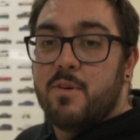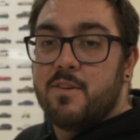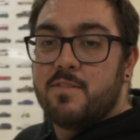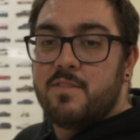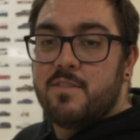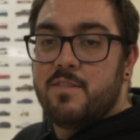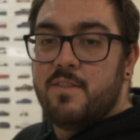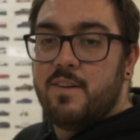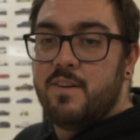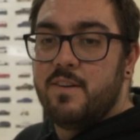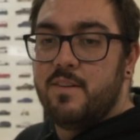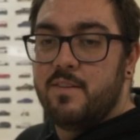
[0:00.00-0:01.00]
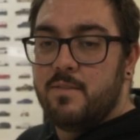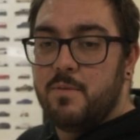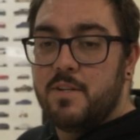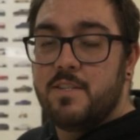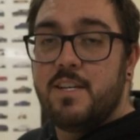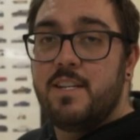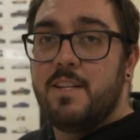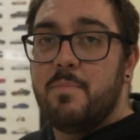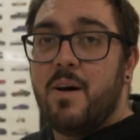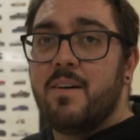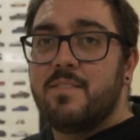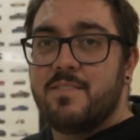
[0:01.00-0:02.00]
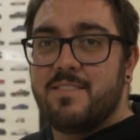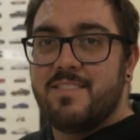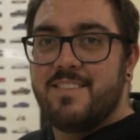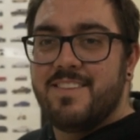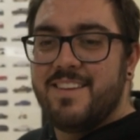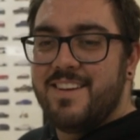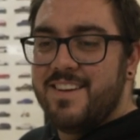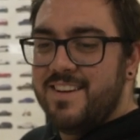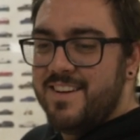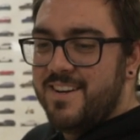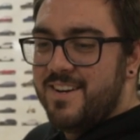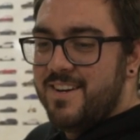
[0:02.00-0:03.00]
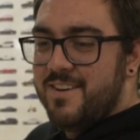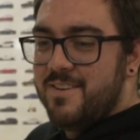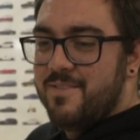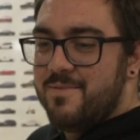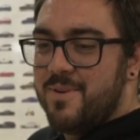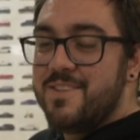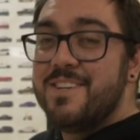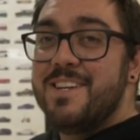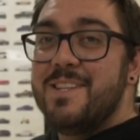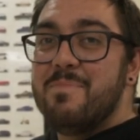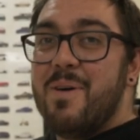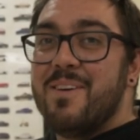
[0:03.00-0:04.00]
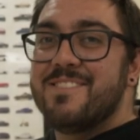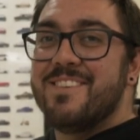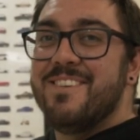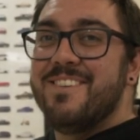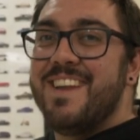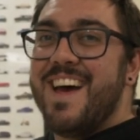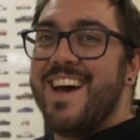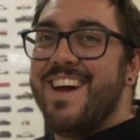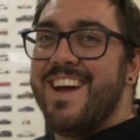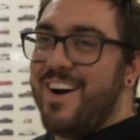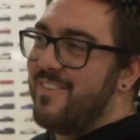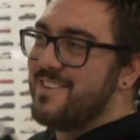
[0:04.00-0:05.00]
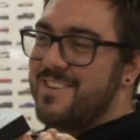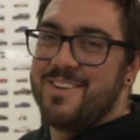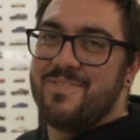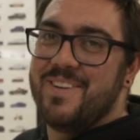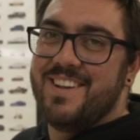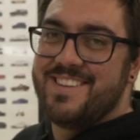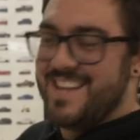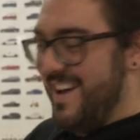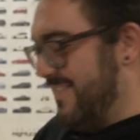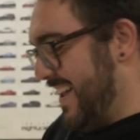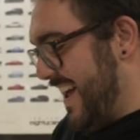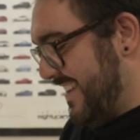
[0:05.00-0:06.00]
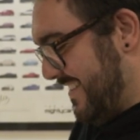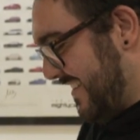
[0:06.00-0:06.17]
box. What's in the box? What's in the box today? I wasn't going to finish that, but I had